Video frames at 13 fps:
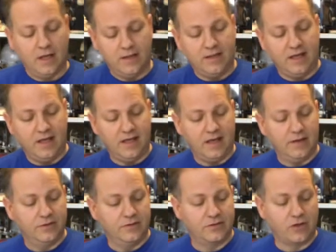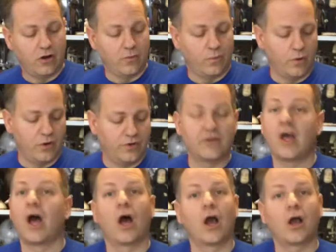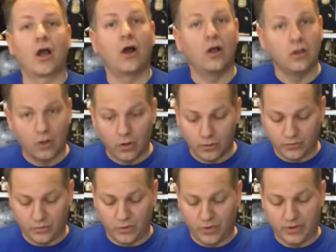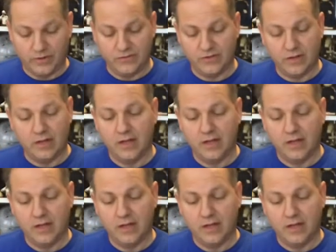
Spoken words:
the Star Wars Clone Wars